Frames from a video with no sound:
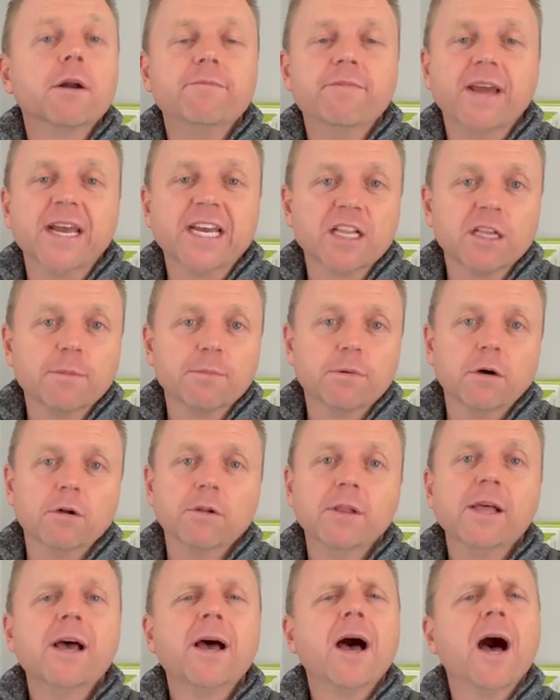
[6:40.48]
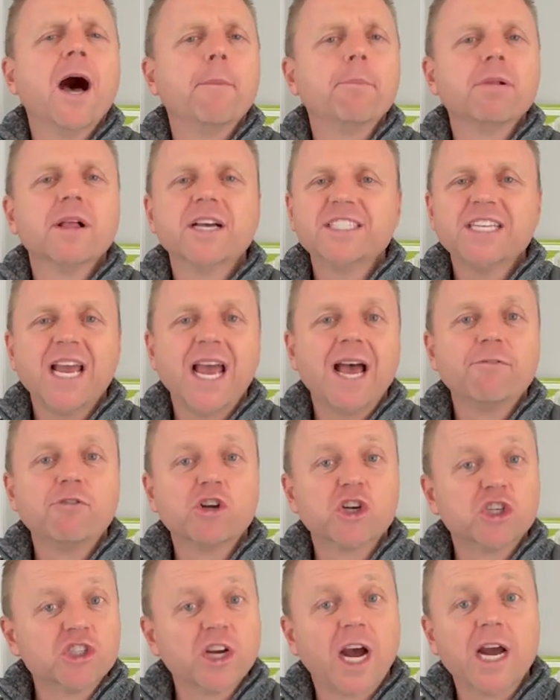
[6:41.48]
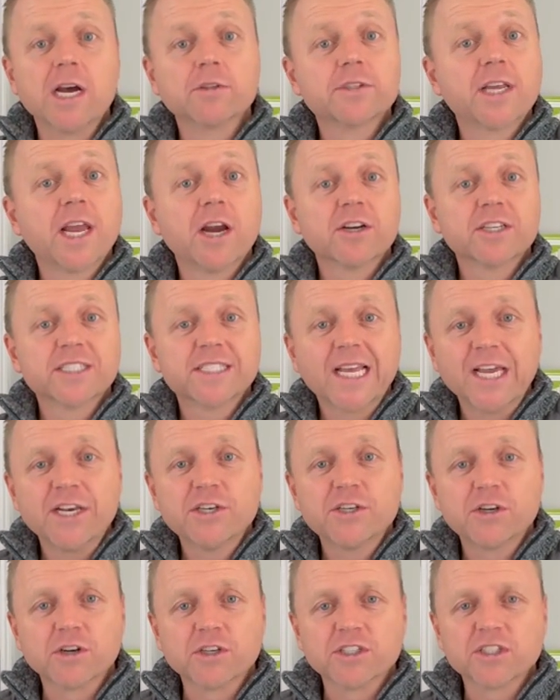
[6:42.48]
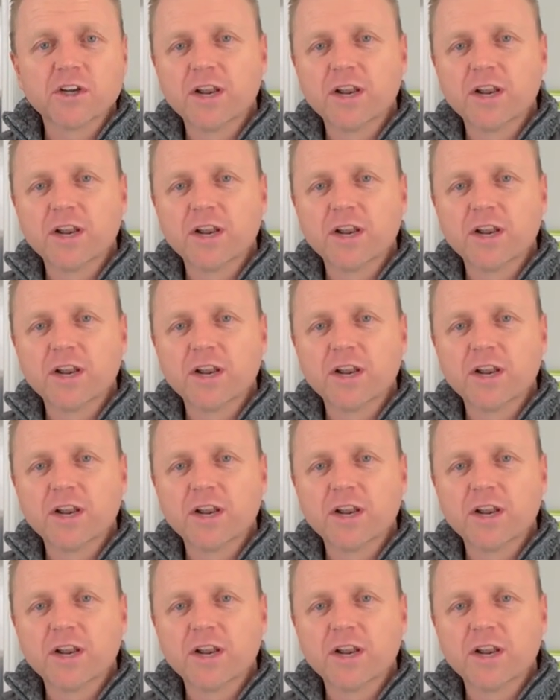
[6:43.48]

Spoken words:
available. Plus you have your childcare centers.